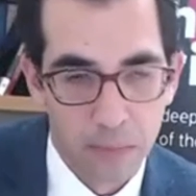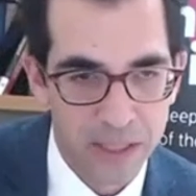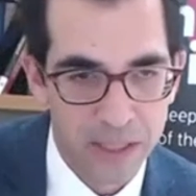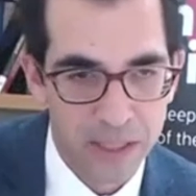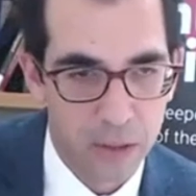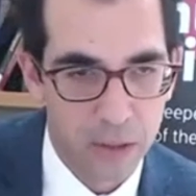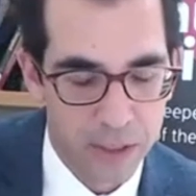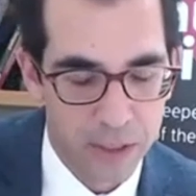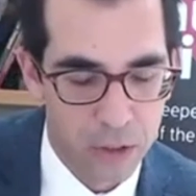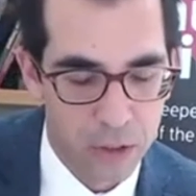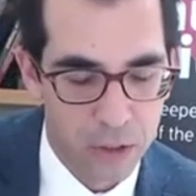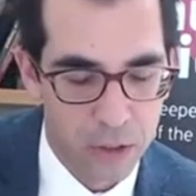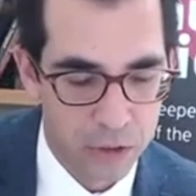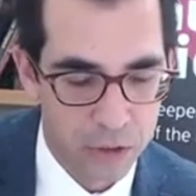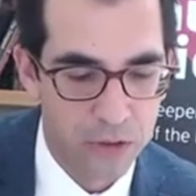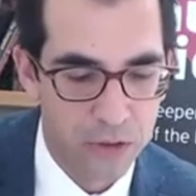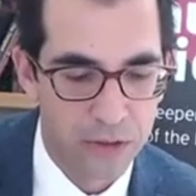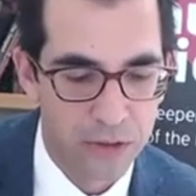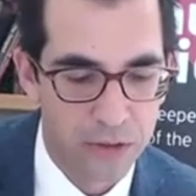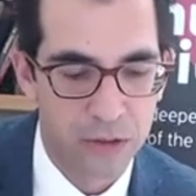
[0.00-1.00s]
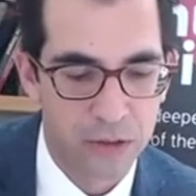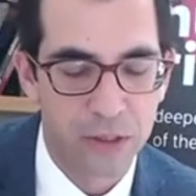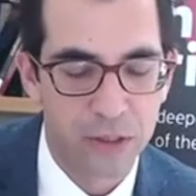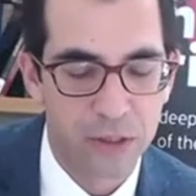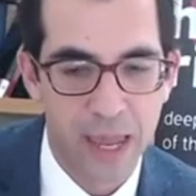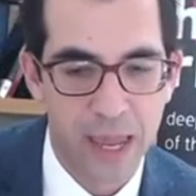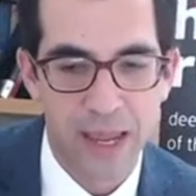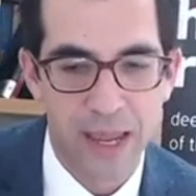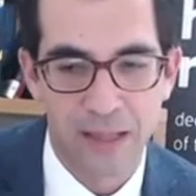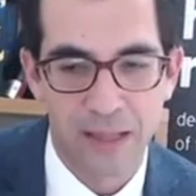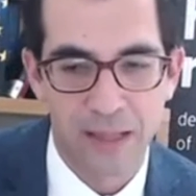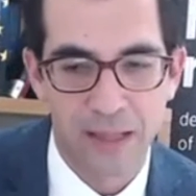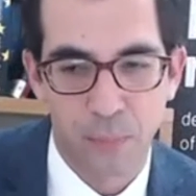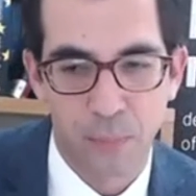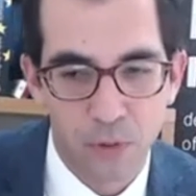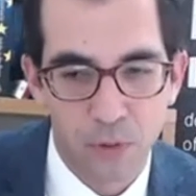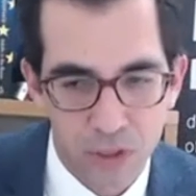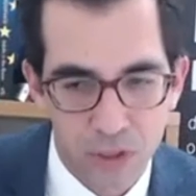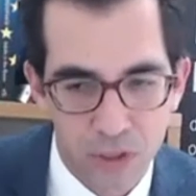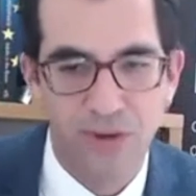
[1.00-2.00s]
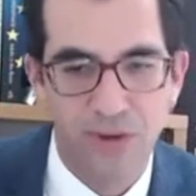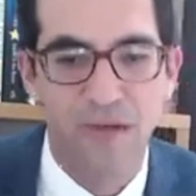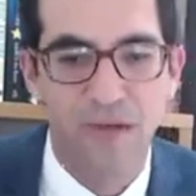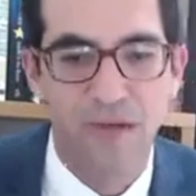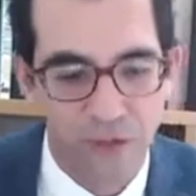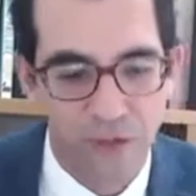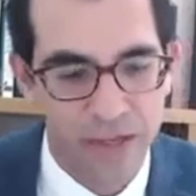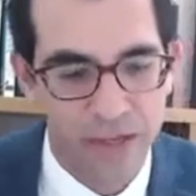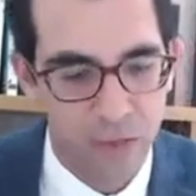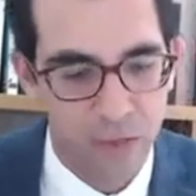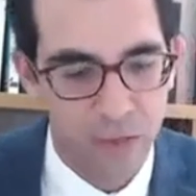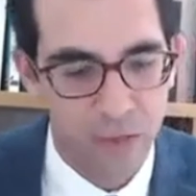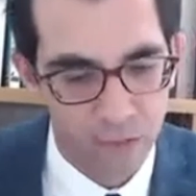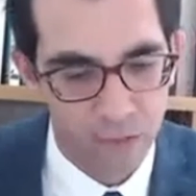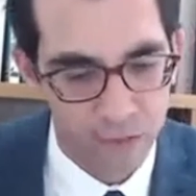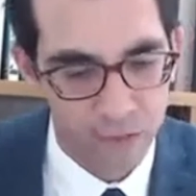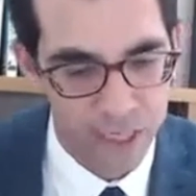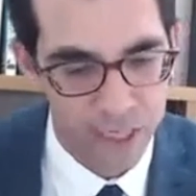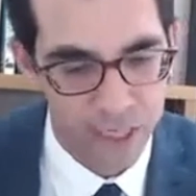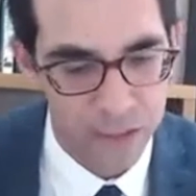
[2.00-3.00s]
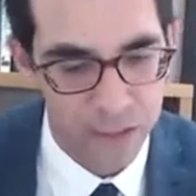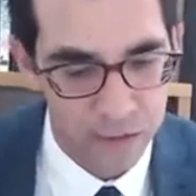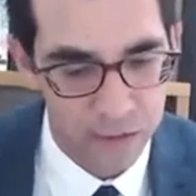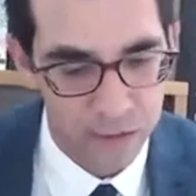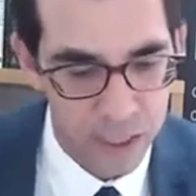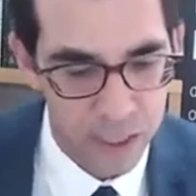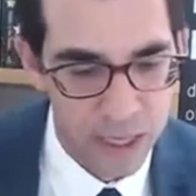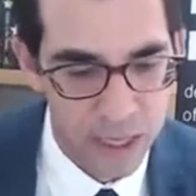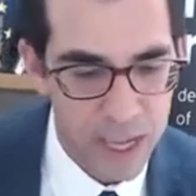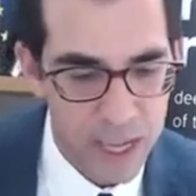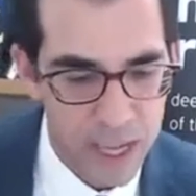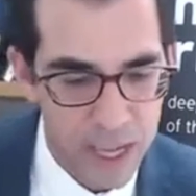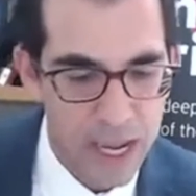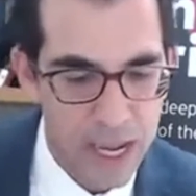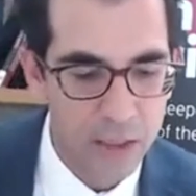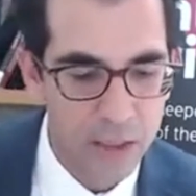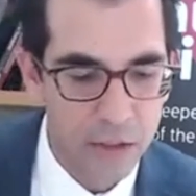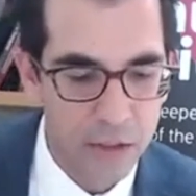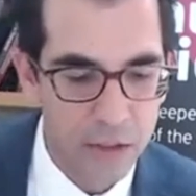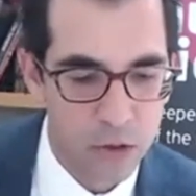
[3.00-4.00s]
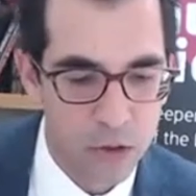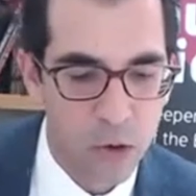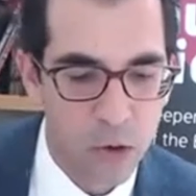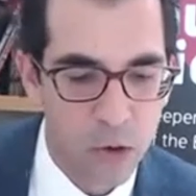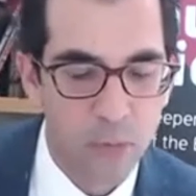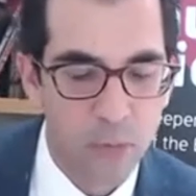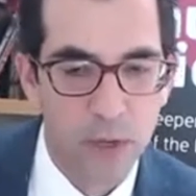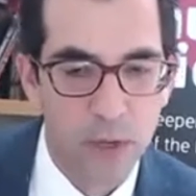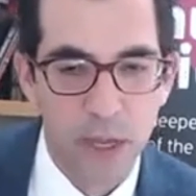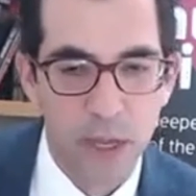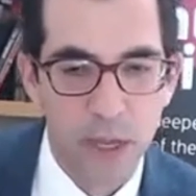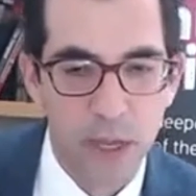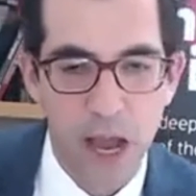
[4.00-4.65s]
but also that the UK can positively affect conversations in Europe